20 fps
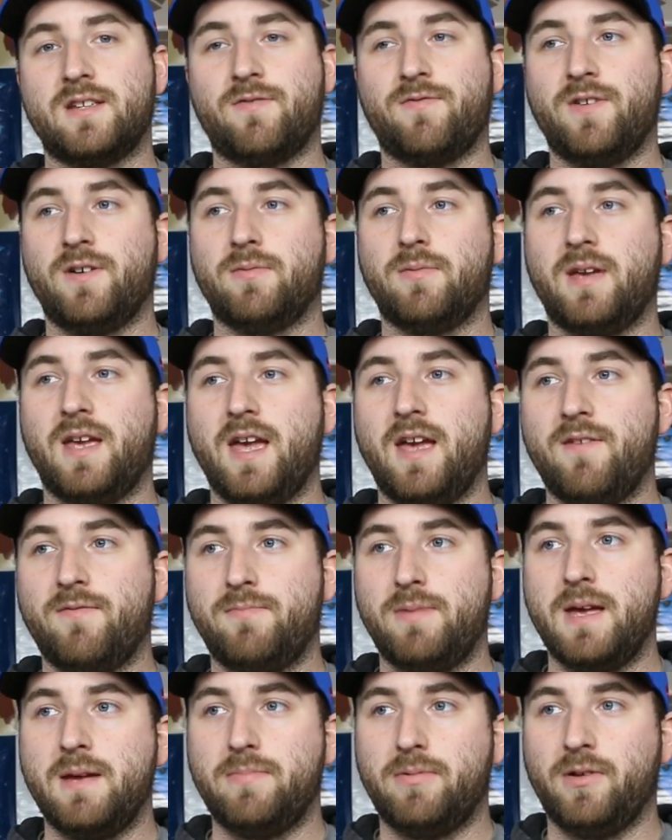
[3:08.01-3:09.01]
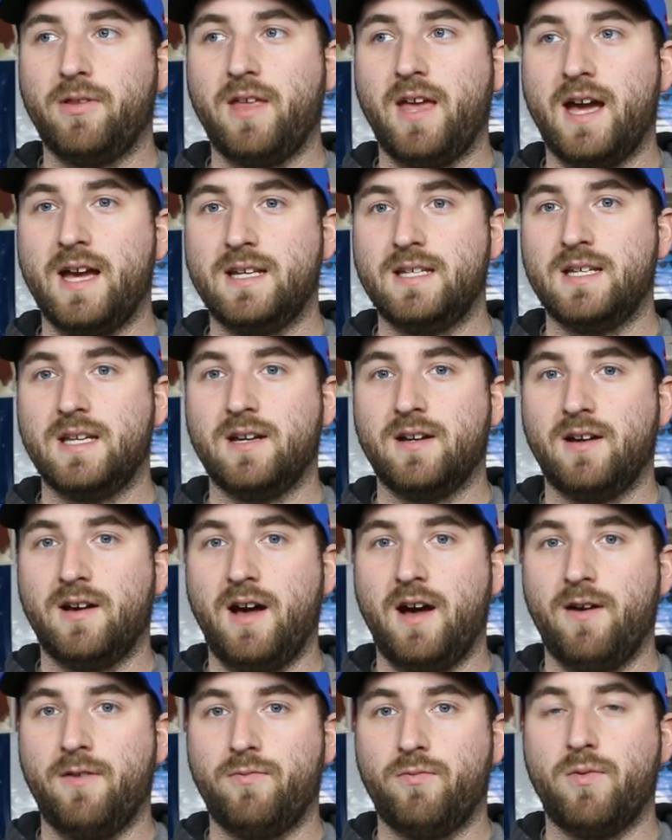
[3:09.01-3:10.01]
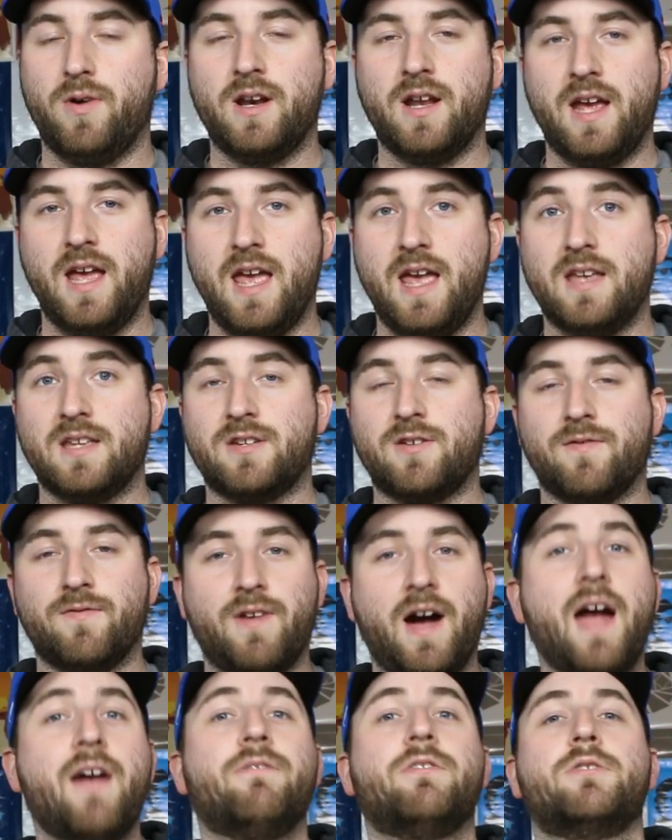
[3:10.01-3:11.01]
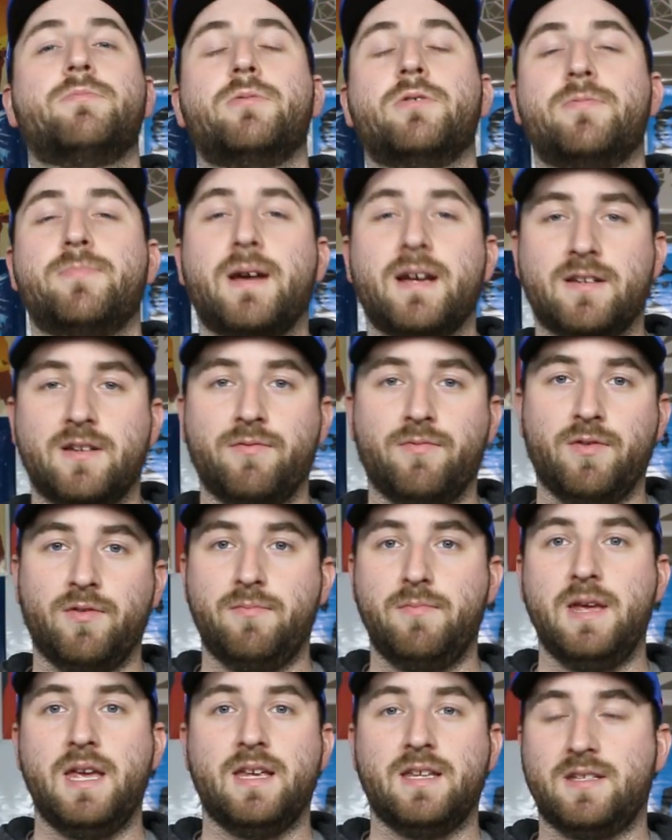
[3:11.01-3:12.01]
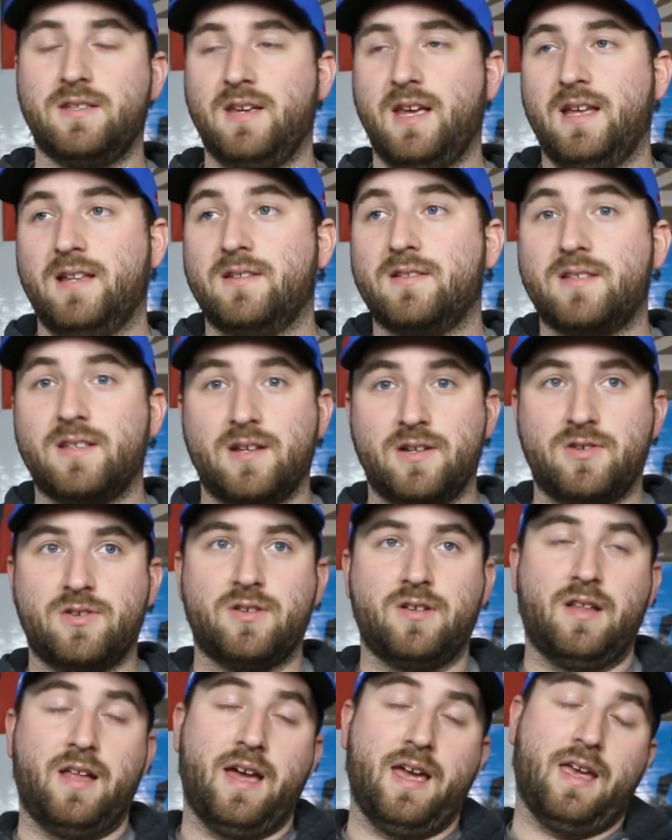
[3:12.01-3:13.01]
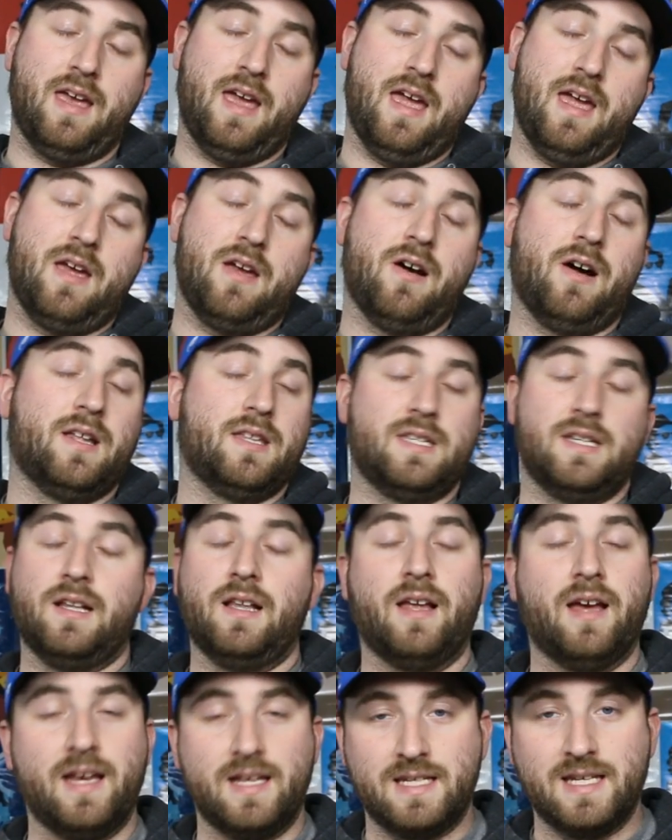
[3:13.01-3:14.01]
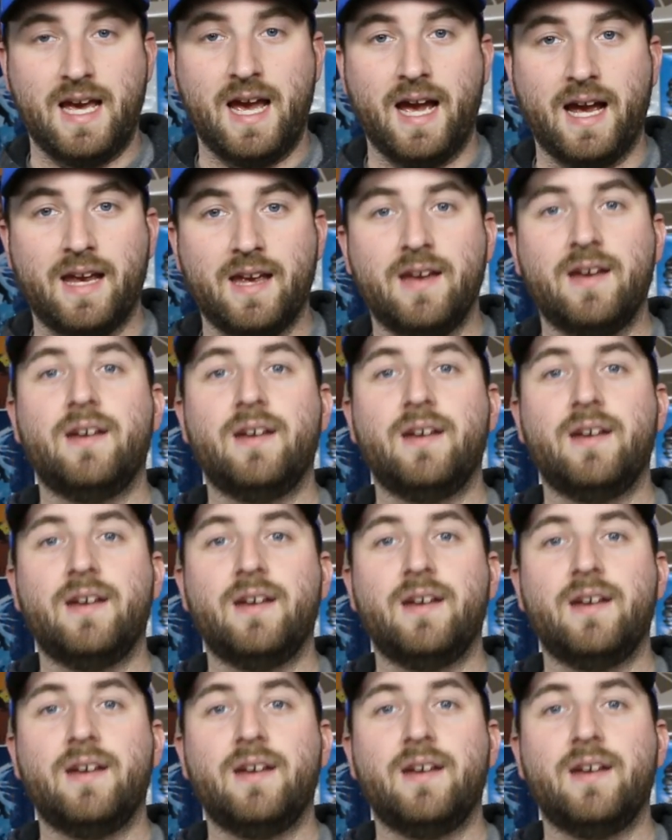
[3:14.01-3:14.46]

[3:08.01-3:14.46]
This film gave people the idea of what a survivor's perspective would be in such like a Godzilla attack.